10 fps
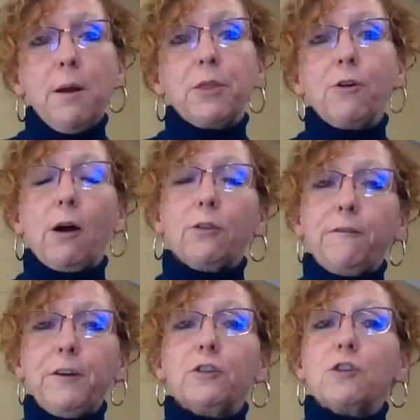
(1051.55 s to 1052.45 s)
but they're out in the
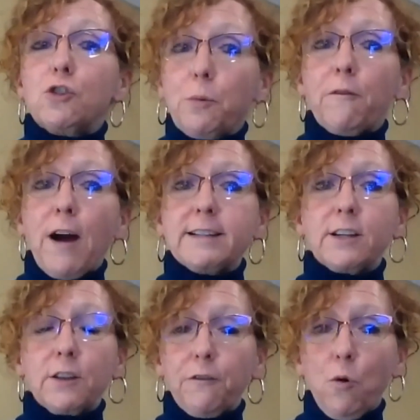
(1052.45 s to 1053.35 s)
field and they're
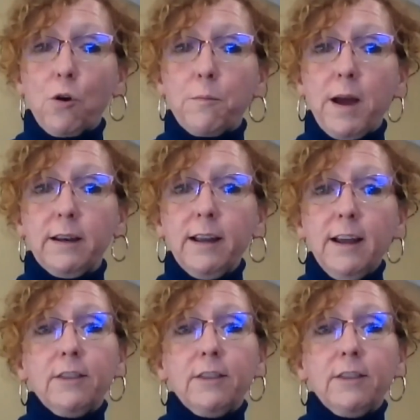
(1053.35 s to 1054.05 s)
supervising the foremen.